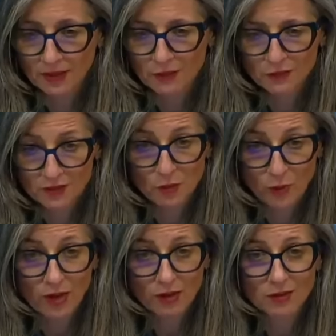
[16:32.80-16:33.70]
if they
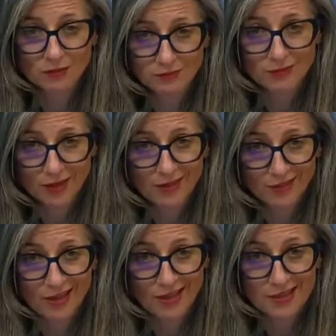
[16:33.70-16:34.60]
were
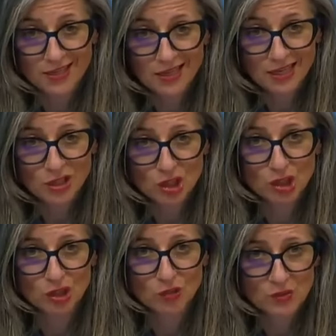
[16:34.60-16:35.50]
the
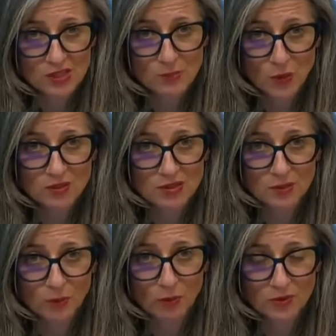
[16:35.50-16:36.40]
nation
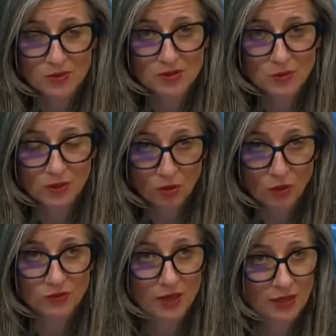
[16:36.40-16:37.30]
responsible, because they were
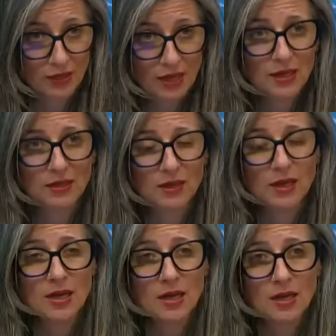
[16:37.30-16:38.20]
not. And again,
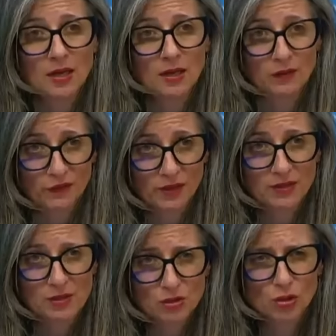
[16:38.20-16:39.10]

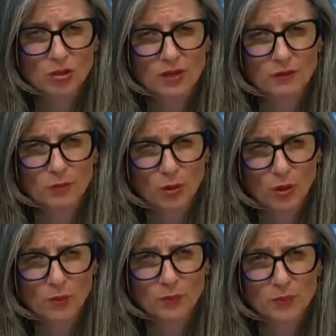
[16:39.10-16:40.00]
this should have
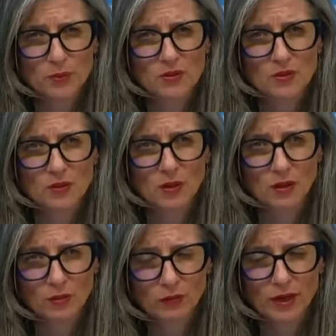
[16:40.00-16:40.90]
prompted
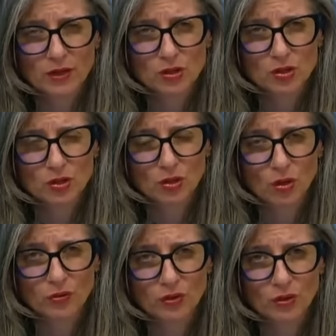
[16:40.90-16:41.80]
a reflection
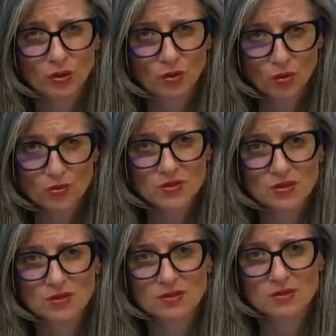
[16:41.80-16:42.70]
on the
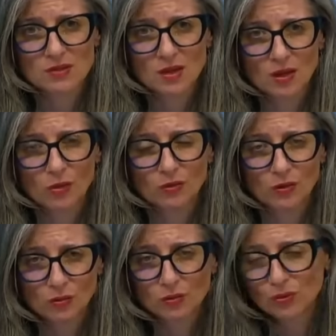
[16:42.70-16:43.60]
causes, on
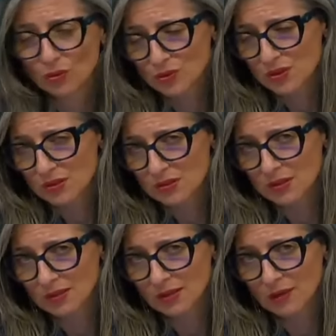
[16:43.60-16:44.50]
the root causes
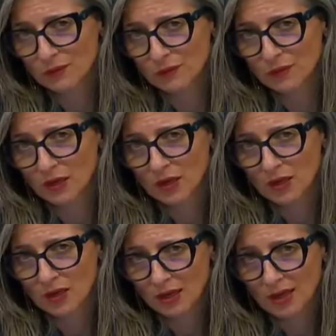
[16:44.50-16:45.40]
that have
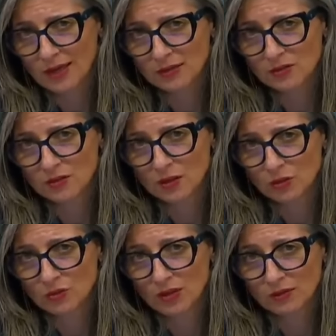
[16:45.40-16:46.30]
led
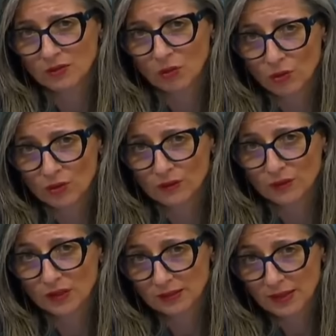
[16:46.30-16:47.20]
to that
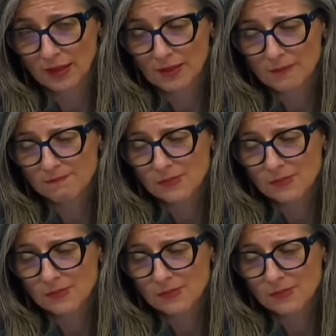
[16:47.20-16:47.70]
horrific day,